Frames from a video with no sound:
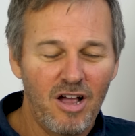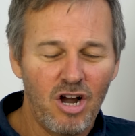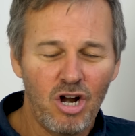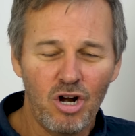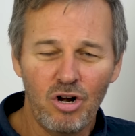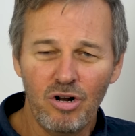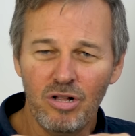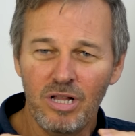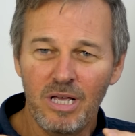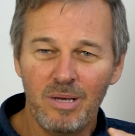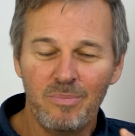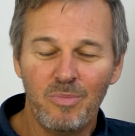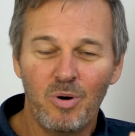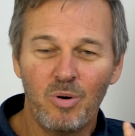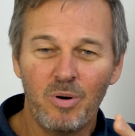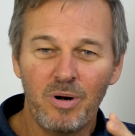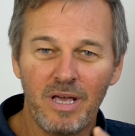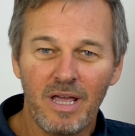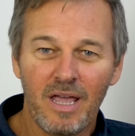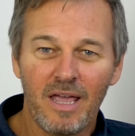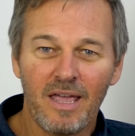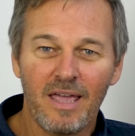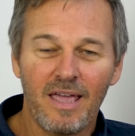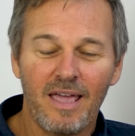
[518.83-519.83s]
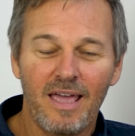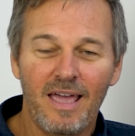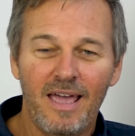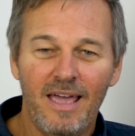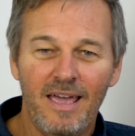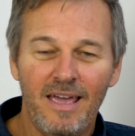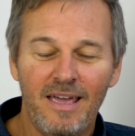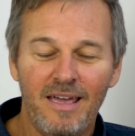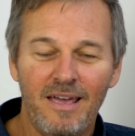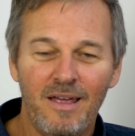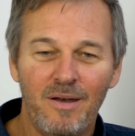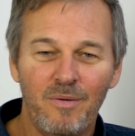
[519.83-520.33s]
early morning,
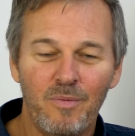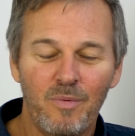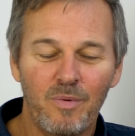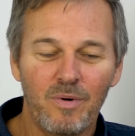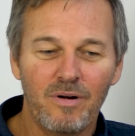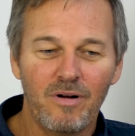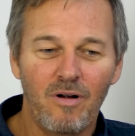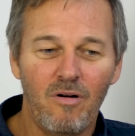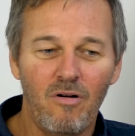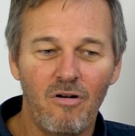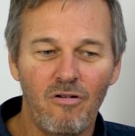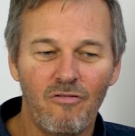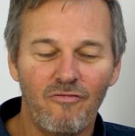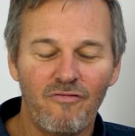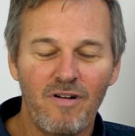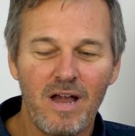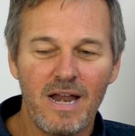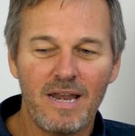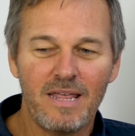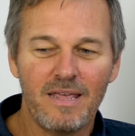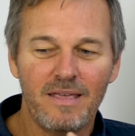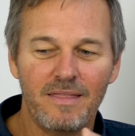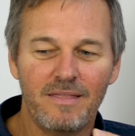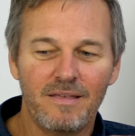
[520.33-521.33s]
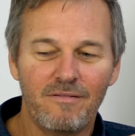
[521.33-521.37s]
and we're all ready.